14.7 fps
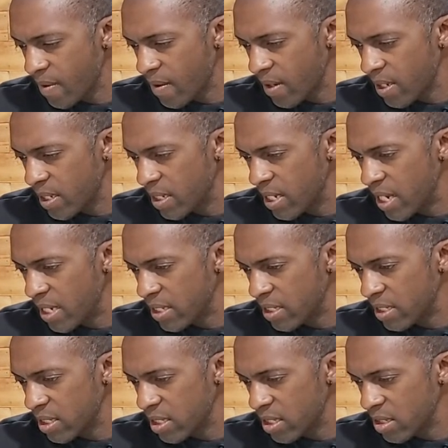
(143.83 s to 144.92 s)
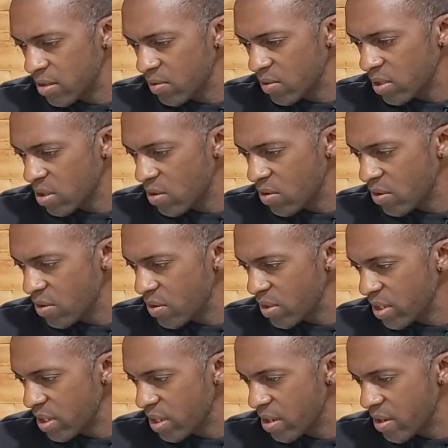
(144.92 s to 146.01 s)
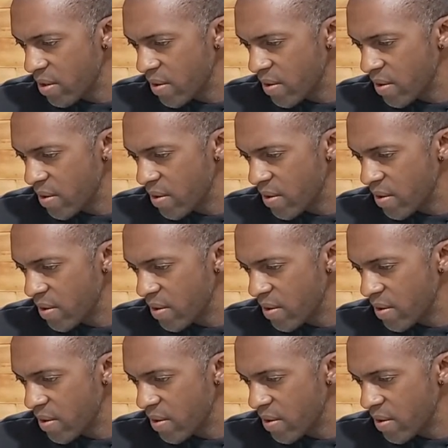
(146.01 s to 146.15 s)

cannot see this. What's going on here?